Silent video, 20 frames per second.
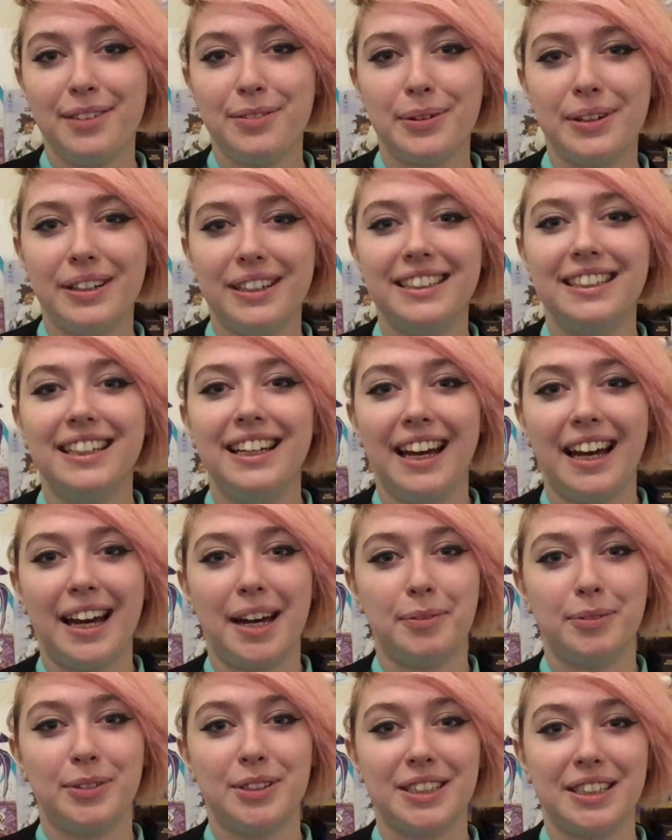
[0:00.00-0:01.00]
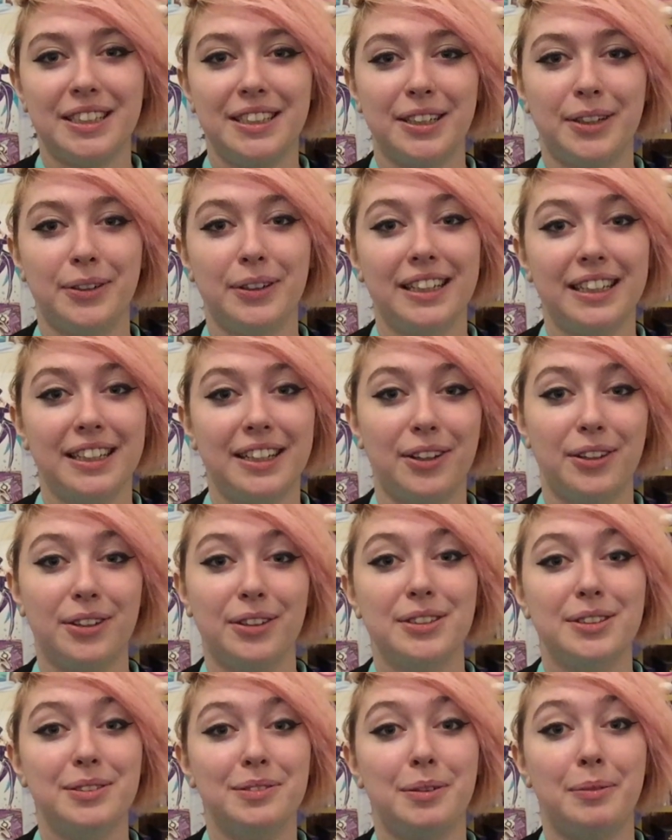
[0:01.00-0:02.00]
everyone, I'm just going to quickly go
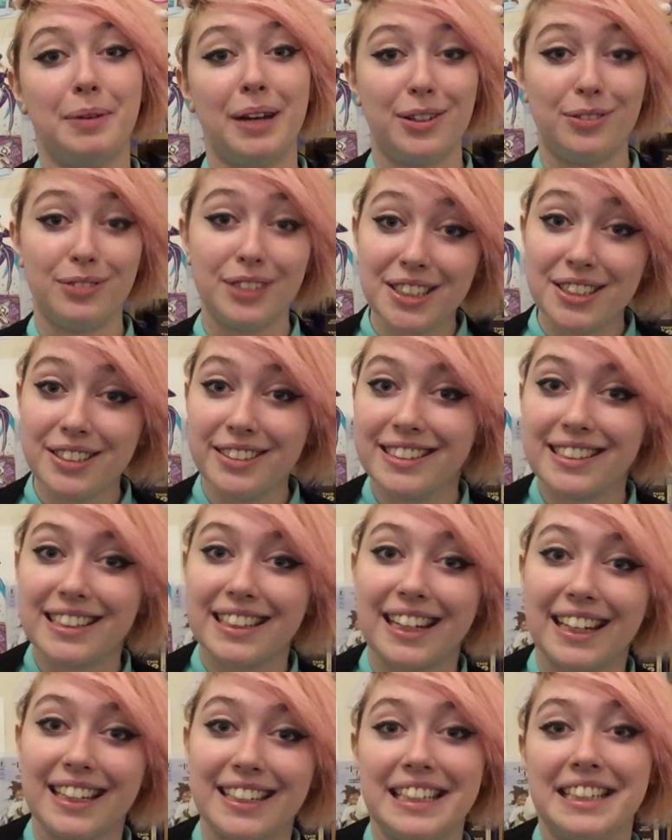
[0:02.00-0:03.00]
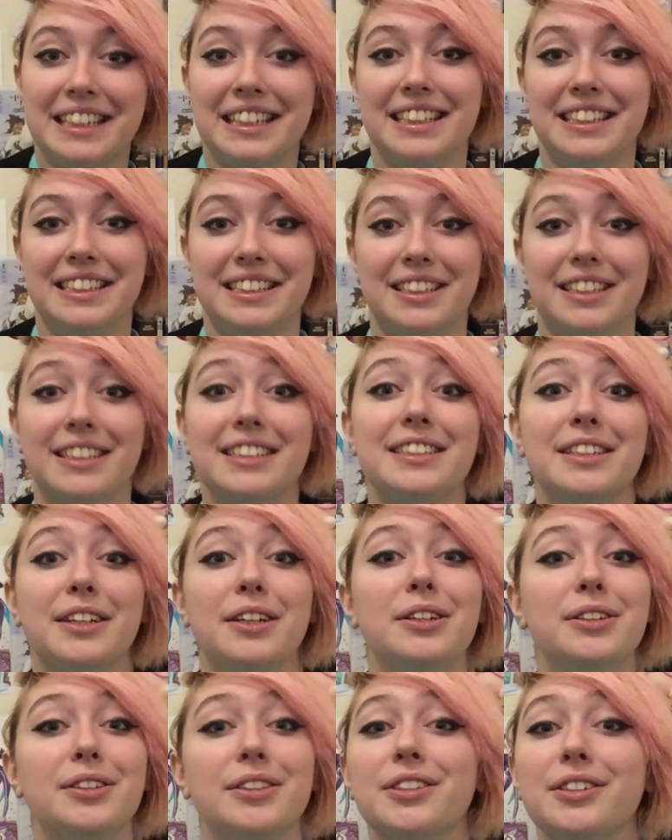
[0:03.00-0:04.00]
through some of my originals that I did this year.
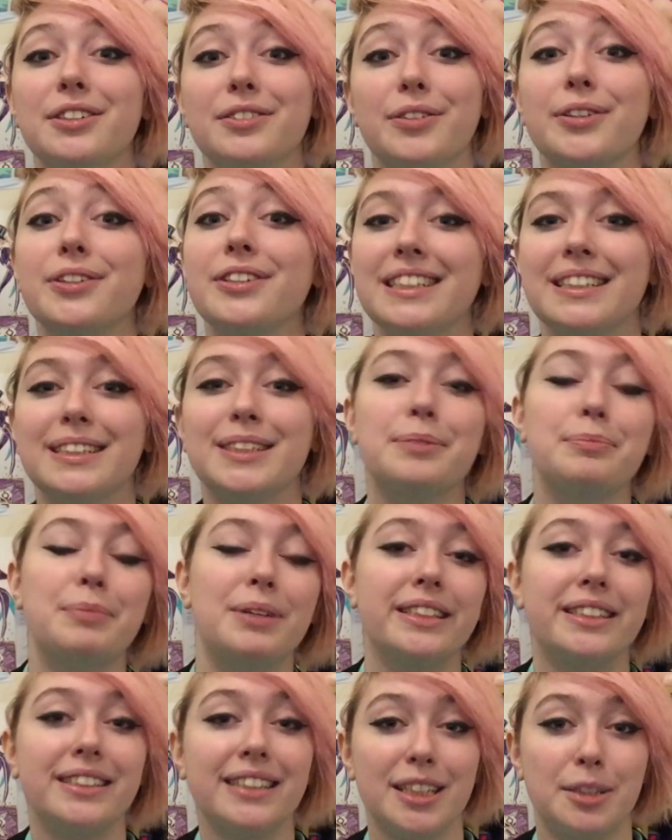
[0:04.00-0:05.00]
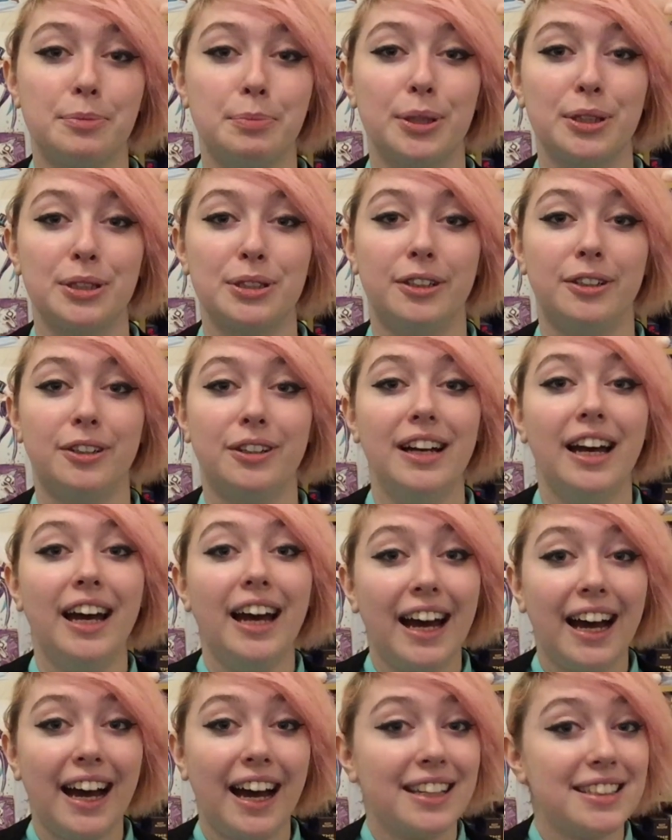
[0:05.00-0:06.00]
So you should have already seen my sketchbook tour,
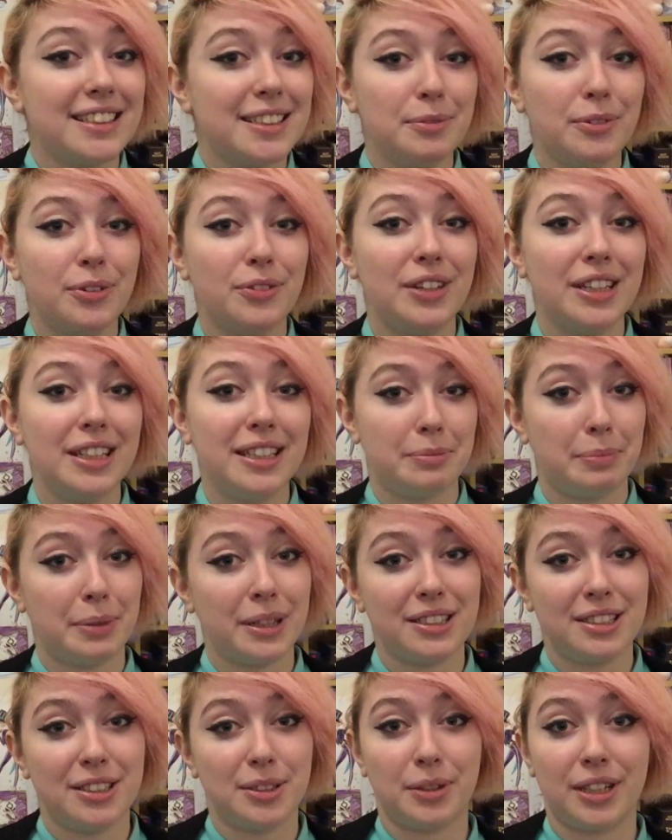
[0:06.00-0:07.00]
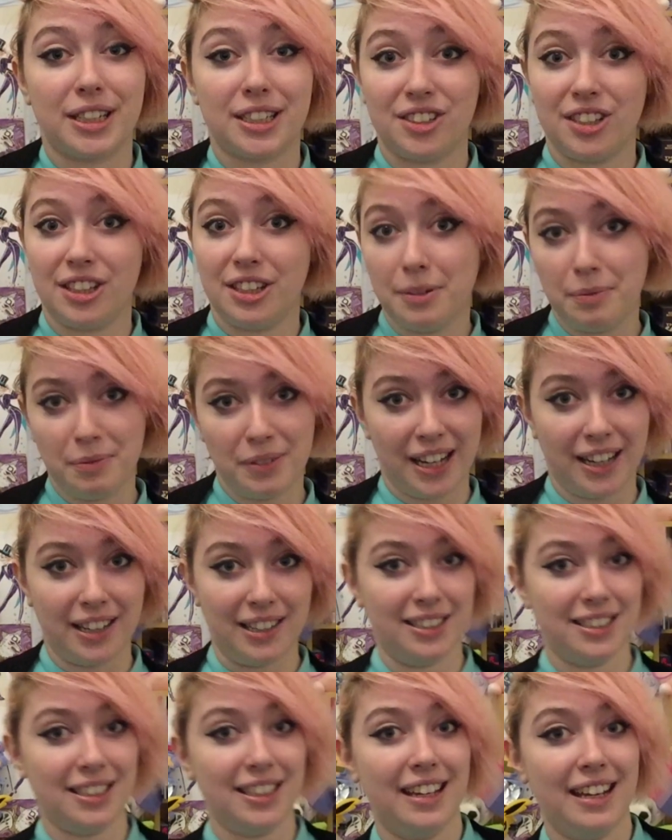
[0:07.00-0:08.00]
and some of these pictures were actually
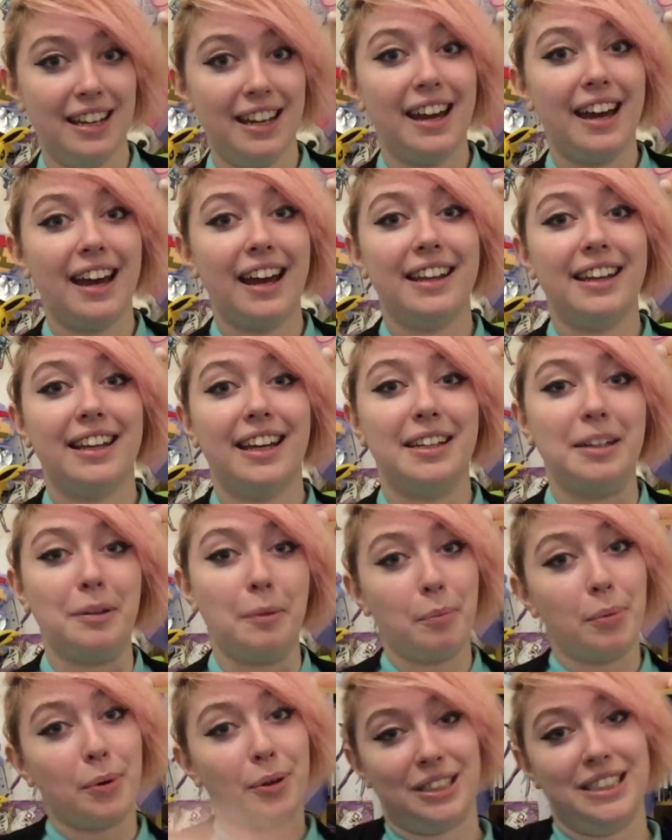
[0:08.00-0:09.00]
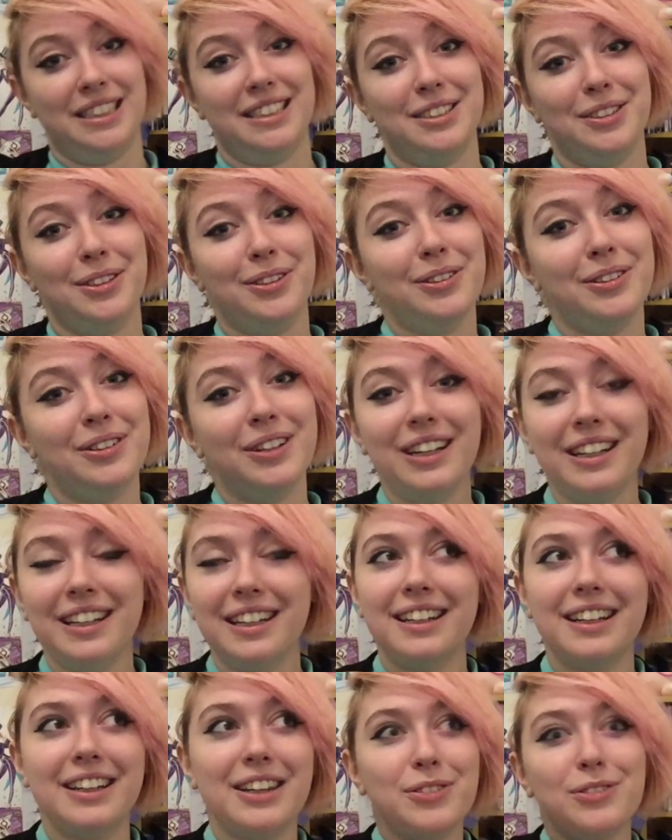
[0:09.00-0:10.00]
thumbnailed and then brought into
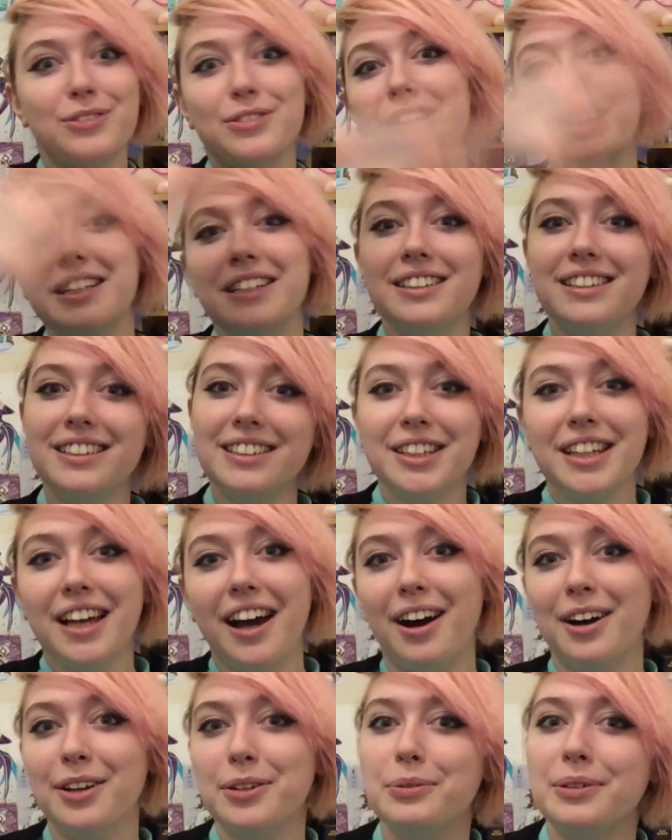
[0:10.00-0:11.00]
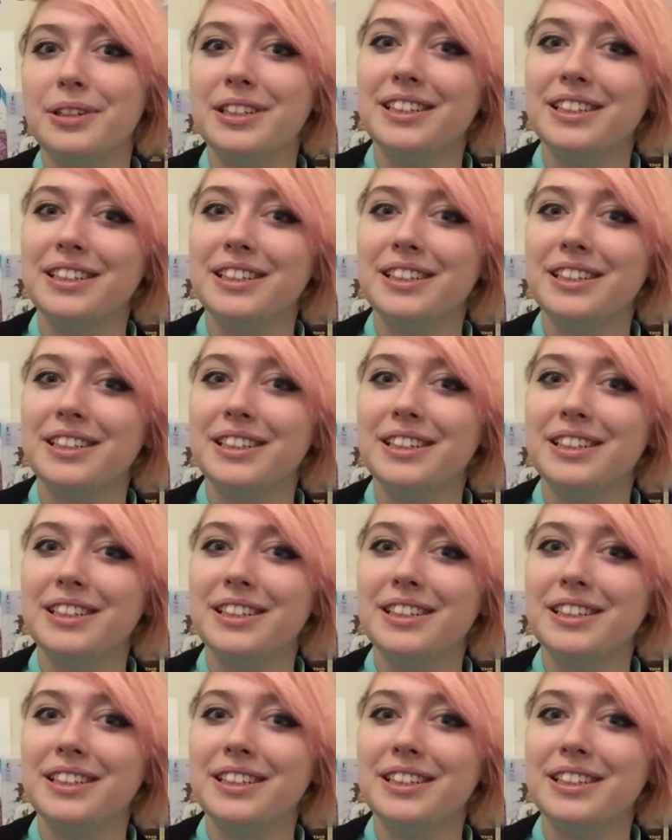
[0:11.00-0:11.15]
the real art